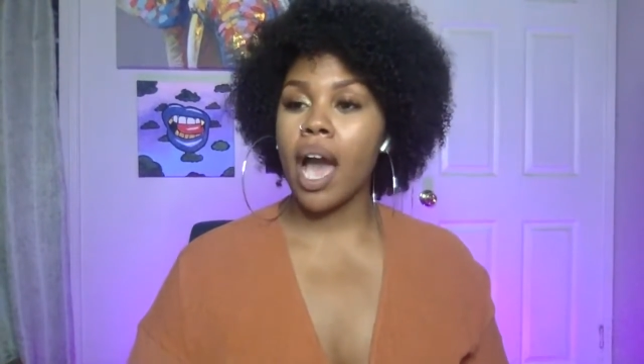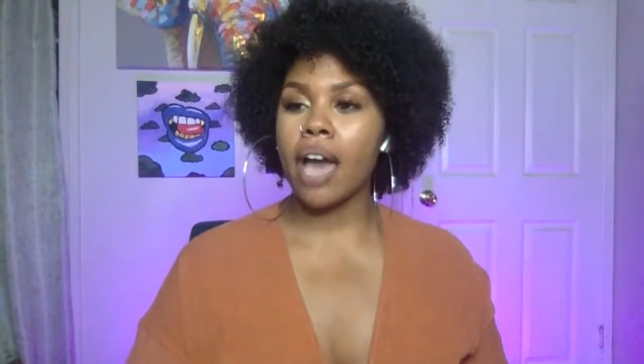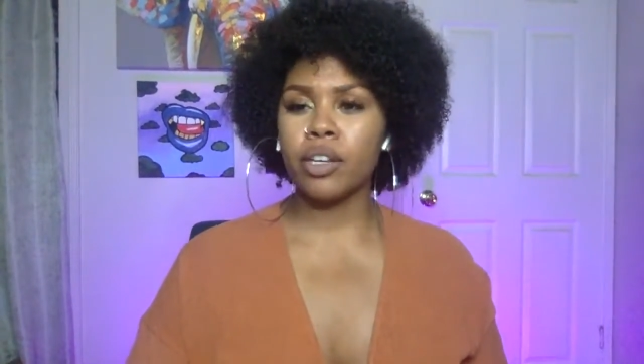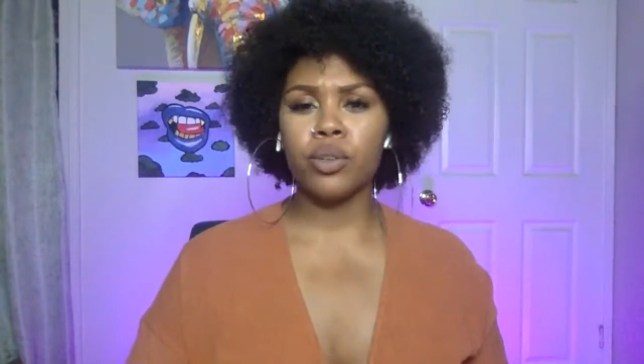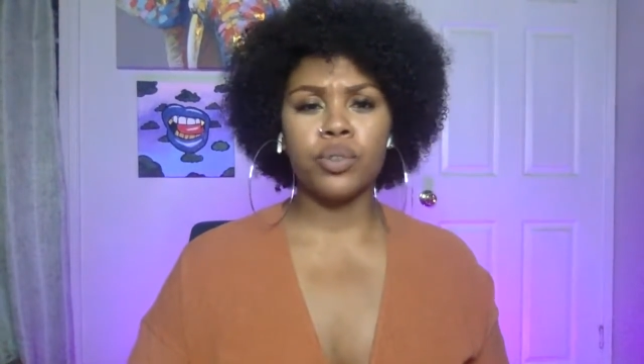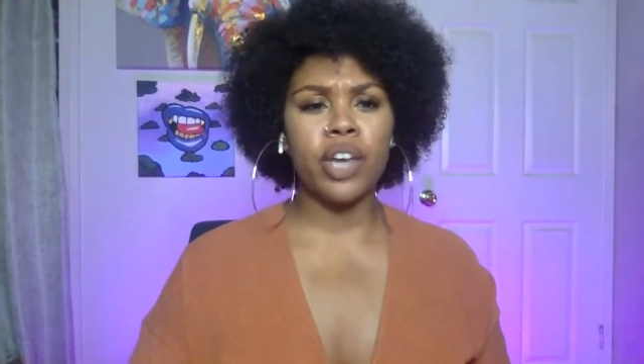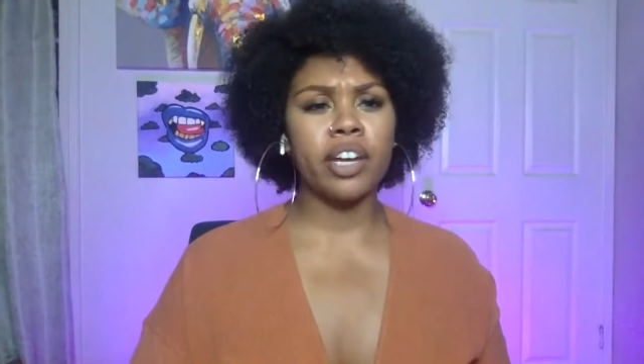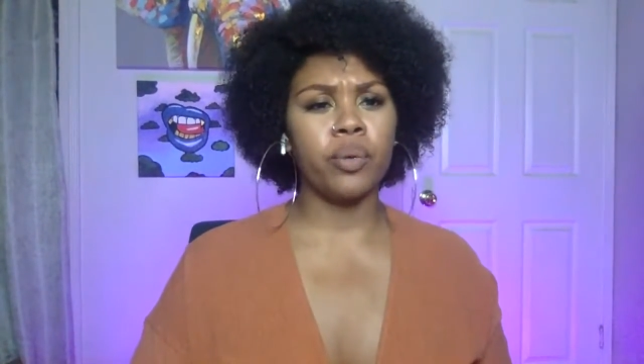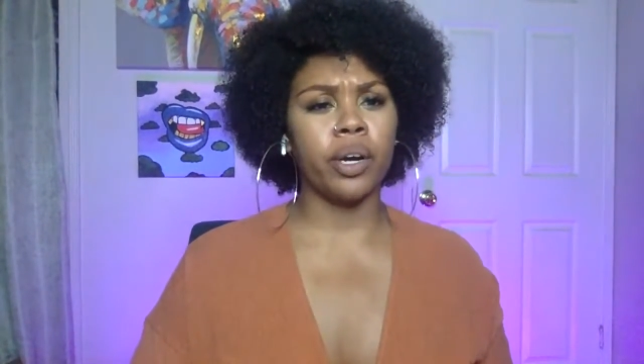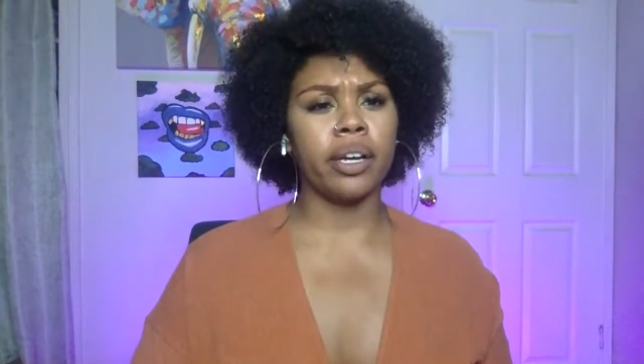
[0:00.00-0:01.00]
how do you do
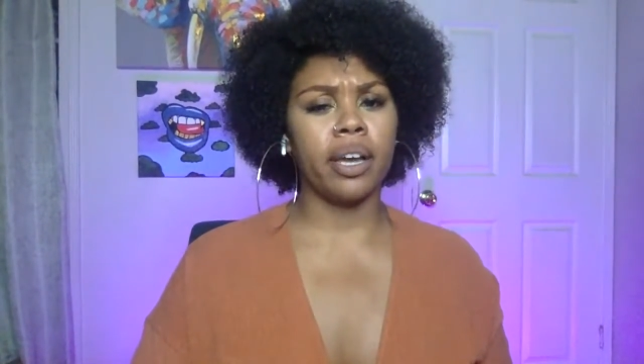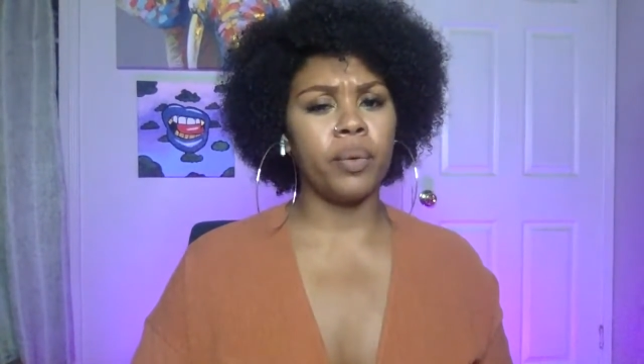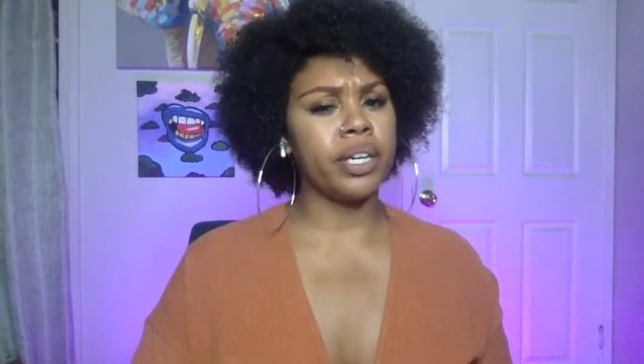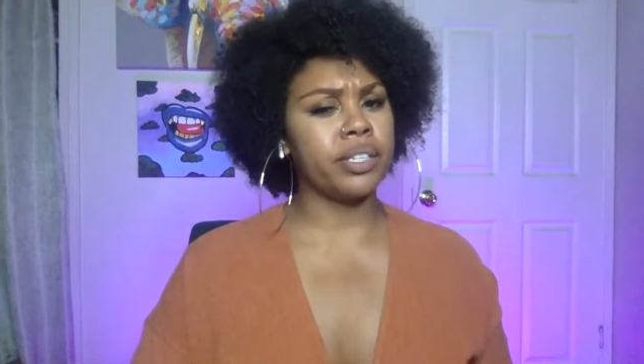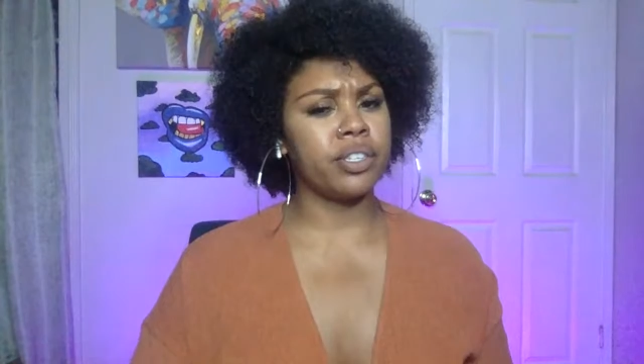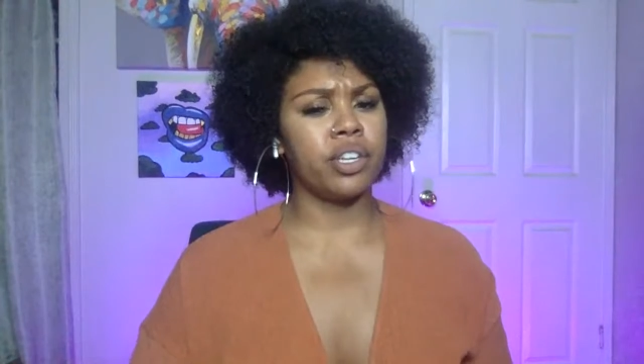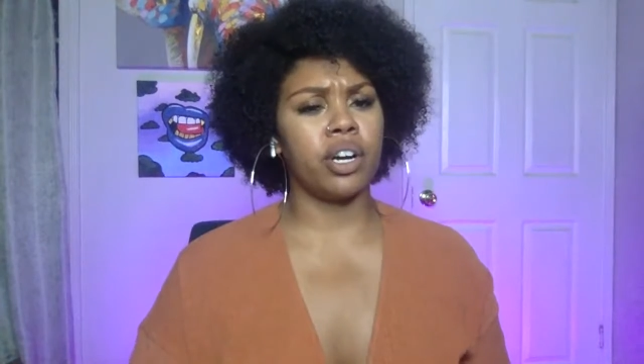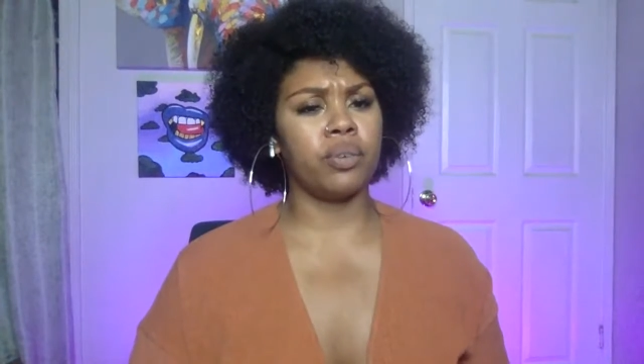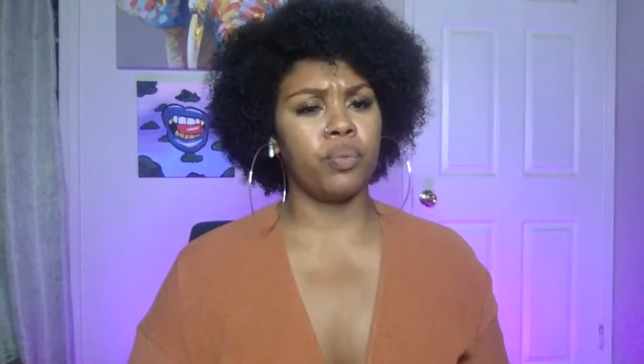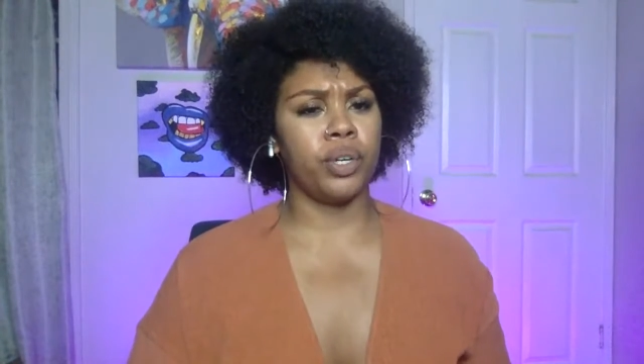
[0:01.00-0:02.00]
shadow work? What does it
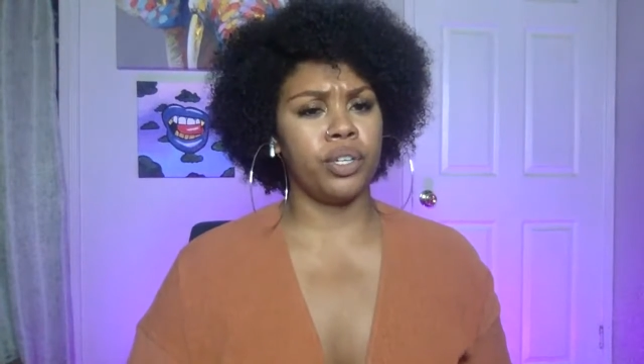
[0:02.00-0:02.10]
start?